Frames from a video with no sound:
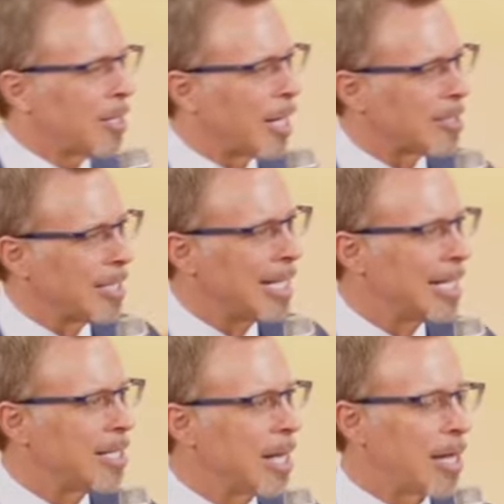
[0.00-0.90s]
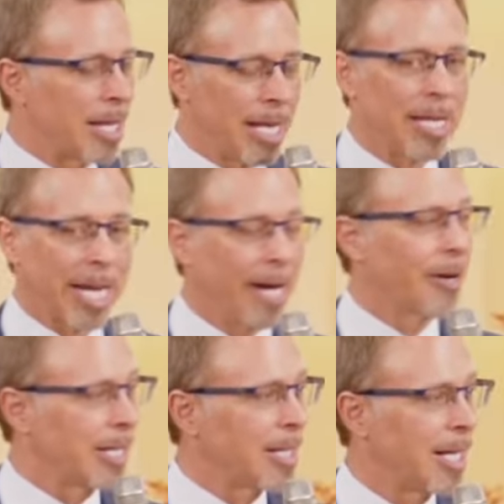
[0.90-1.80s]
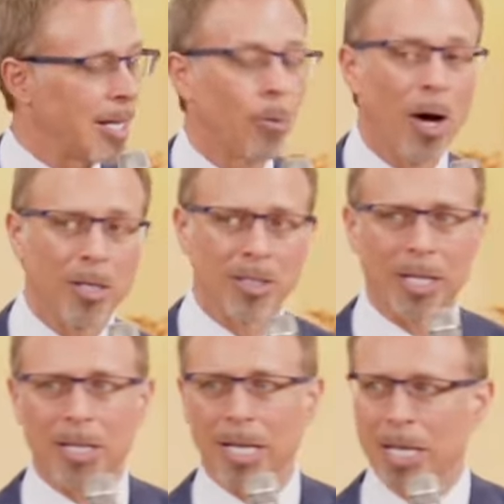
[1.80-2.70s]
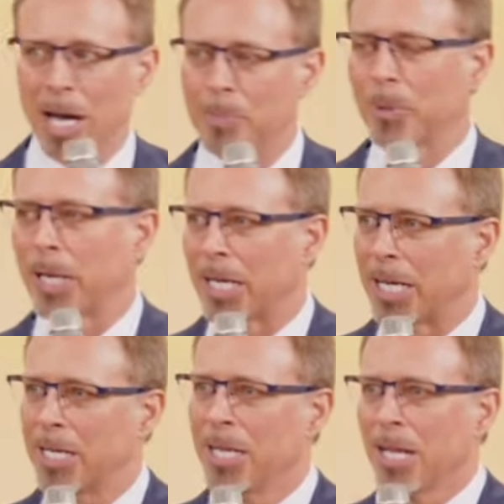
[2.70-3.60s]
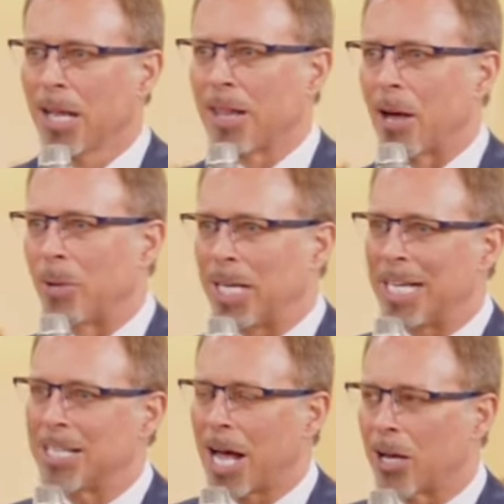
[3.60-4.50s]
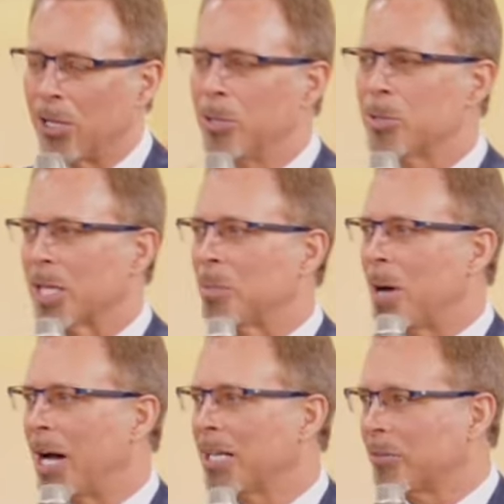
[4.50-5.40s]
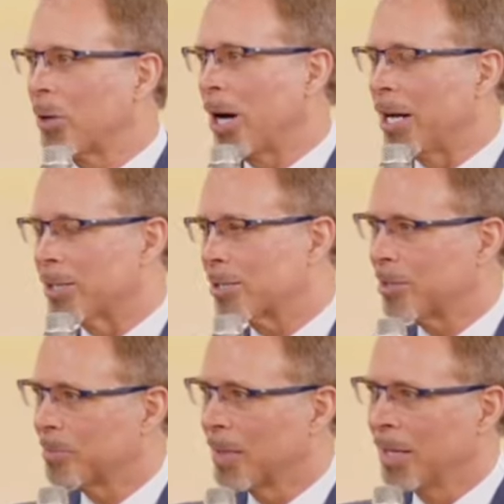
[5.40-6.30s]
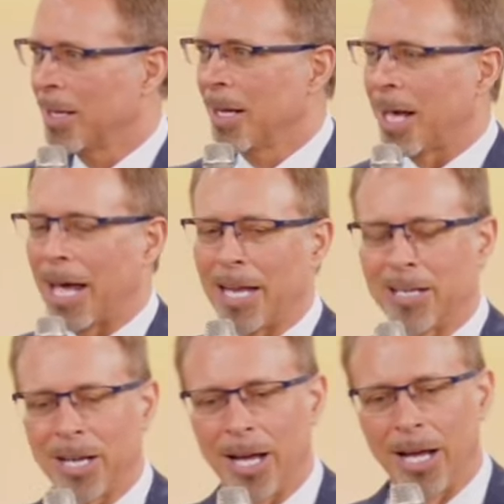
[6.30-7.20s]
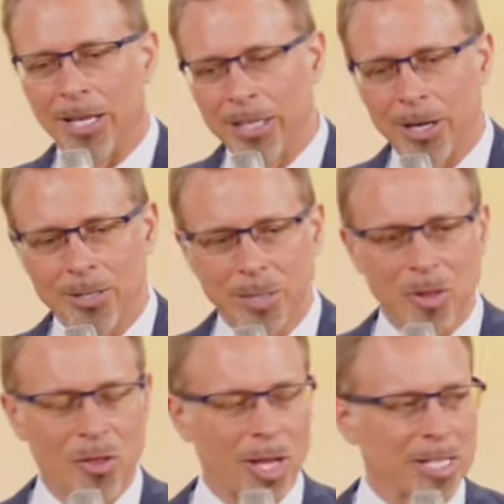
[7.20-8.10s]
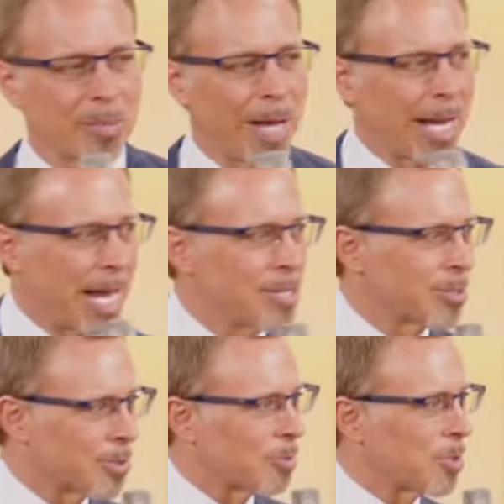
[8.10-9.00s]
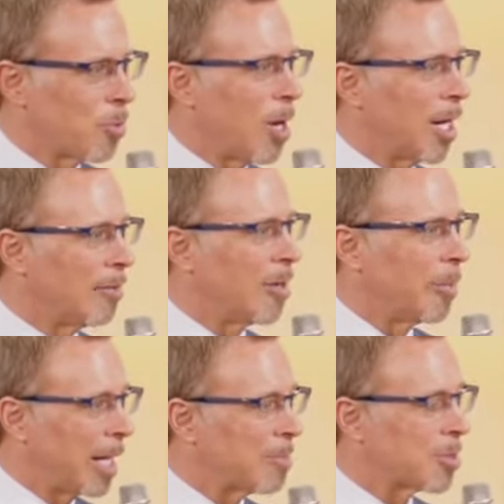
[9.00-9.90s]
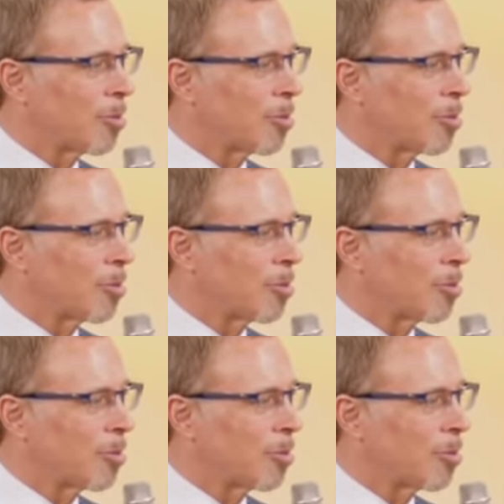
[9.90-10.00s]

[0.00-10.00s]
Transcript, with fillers: that needed not that he carried, that he walked in, that he operated in, that we need not lose in the body of Christ and uh, you know some of the things about angels was one of them and i'm so